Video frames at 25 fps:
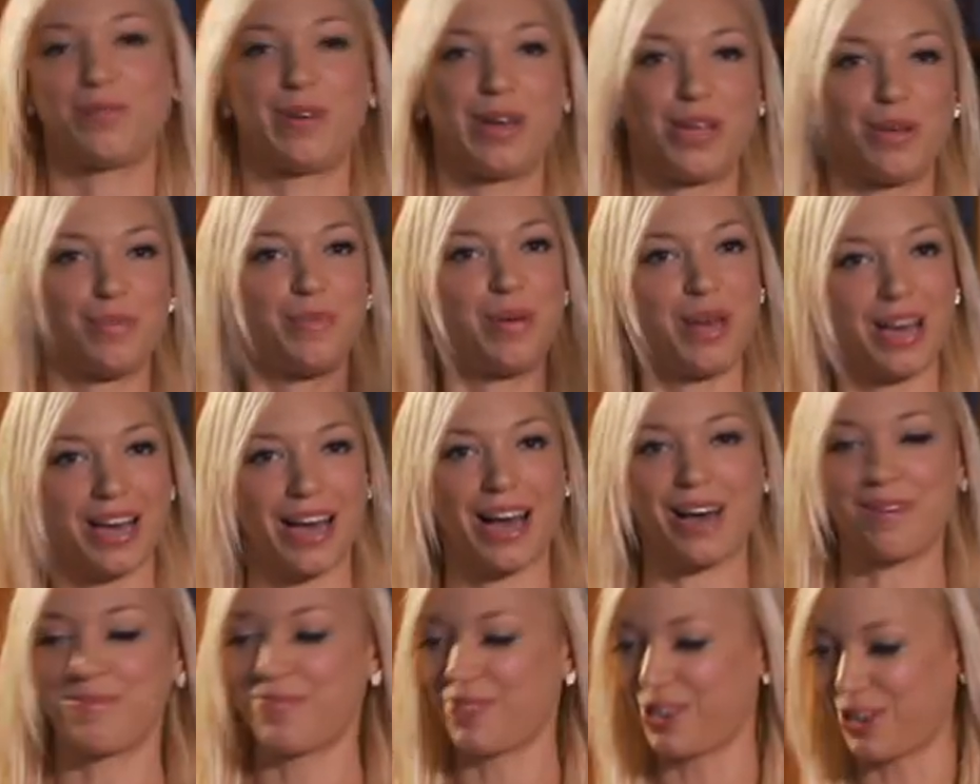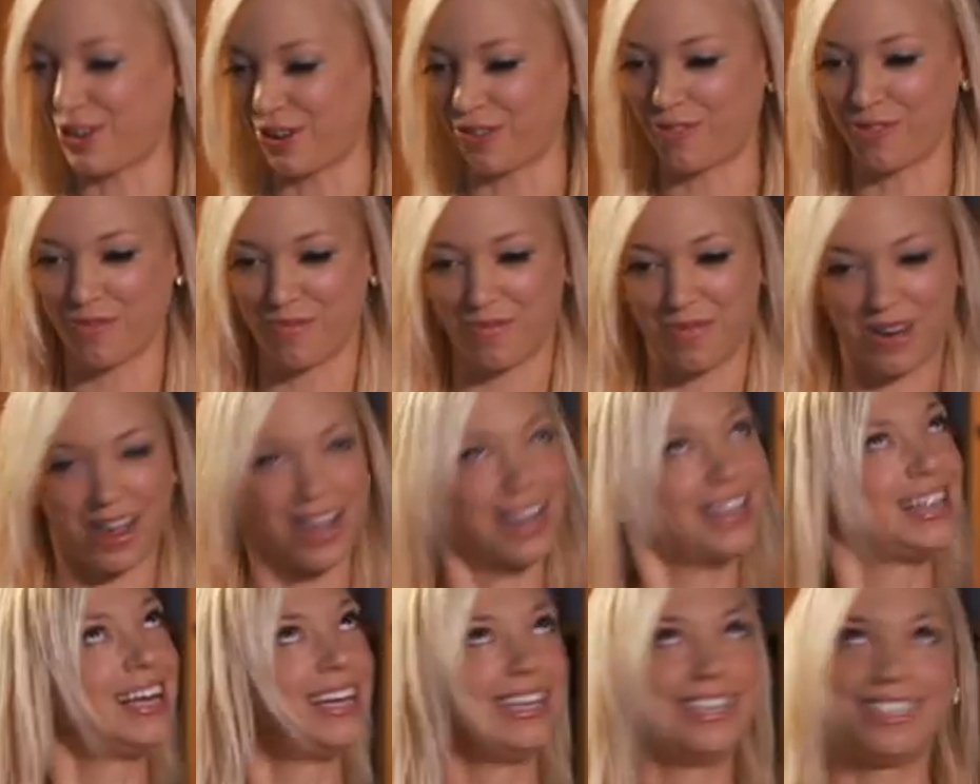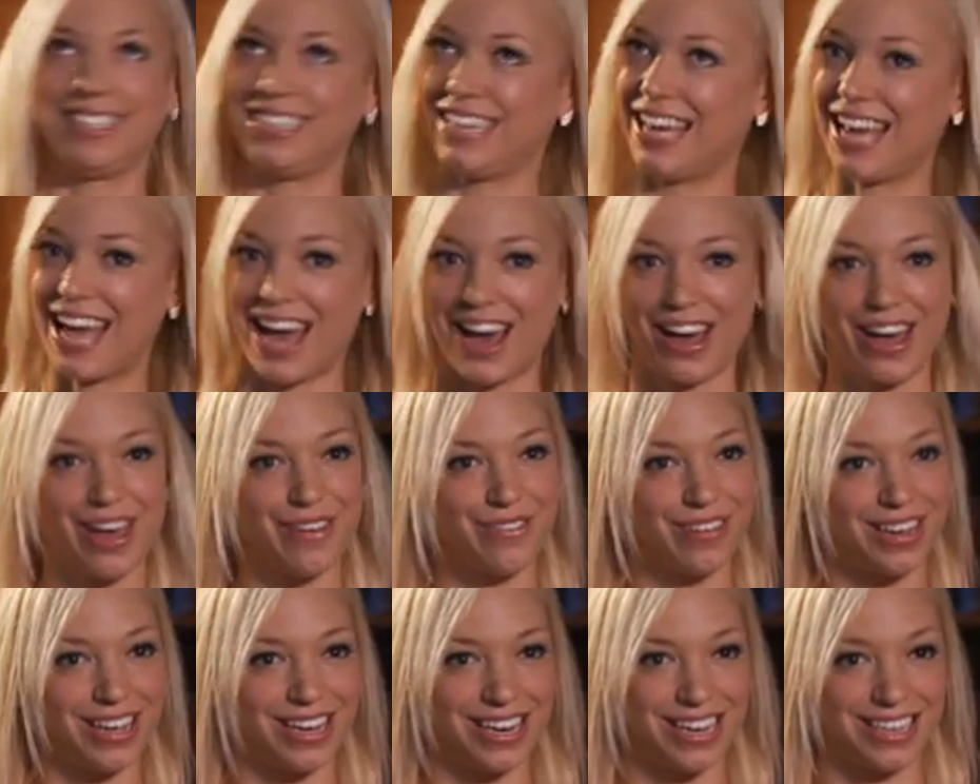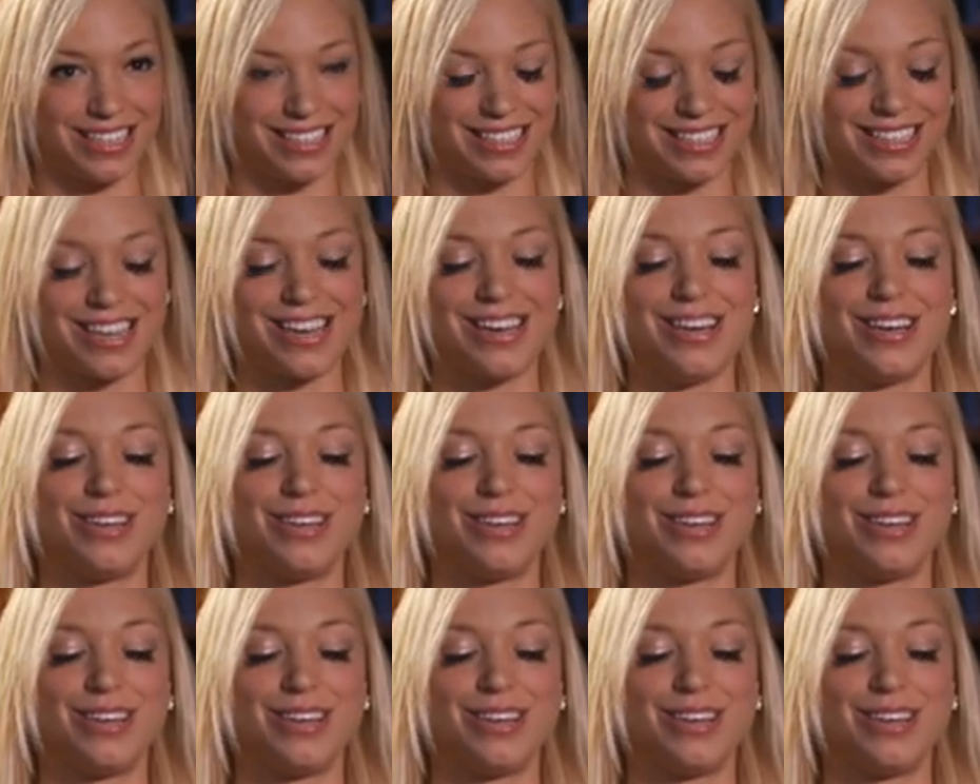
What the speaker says: where you pick up the loaf of bread and you see how heavy it is.